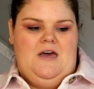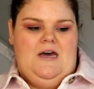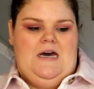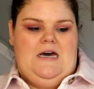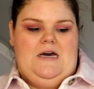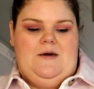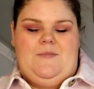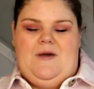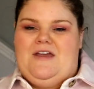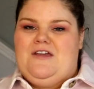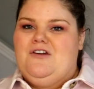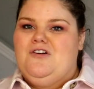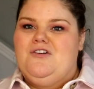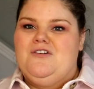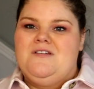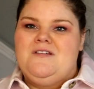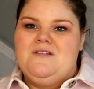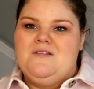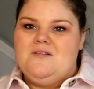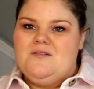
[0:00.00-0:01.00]
Um, I
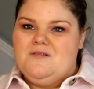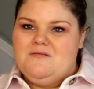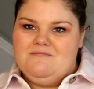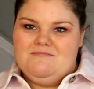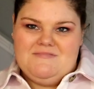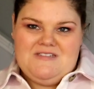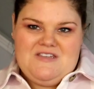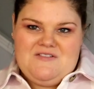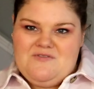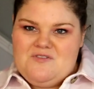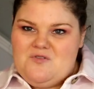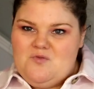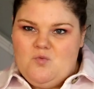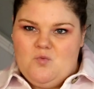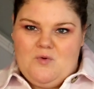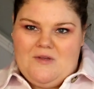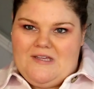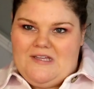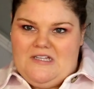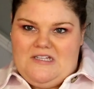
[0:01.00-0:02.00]
couldn't
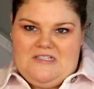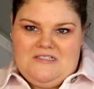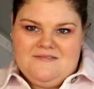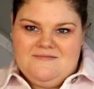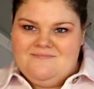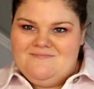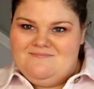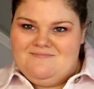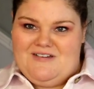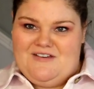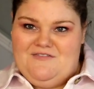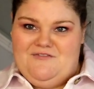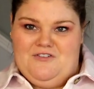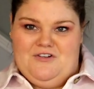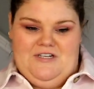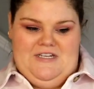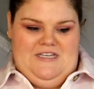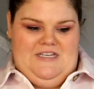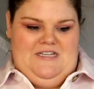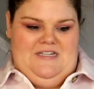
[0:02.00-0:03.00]
even wiggle my
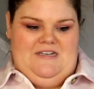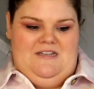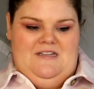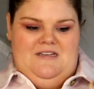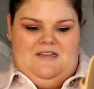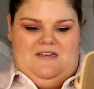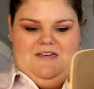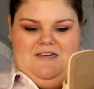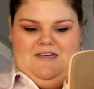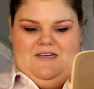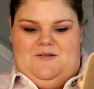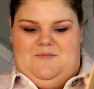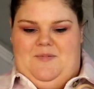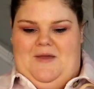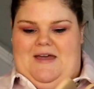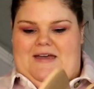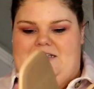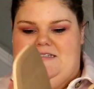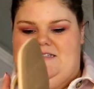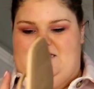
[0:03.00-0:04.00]
foot in um,
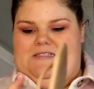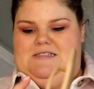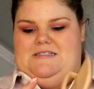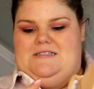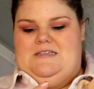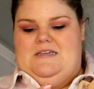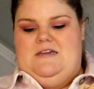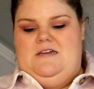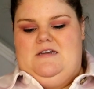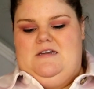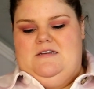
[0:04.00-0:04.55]
past this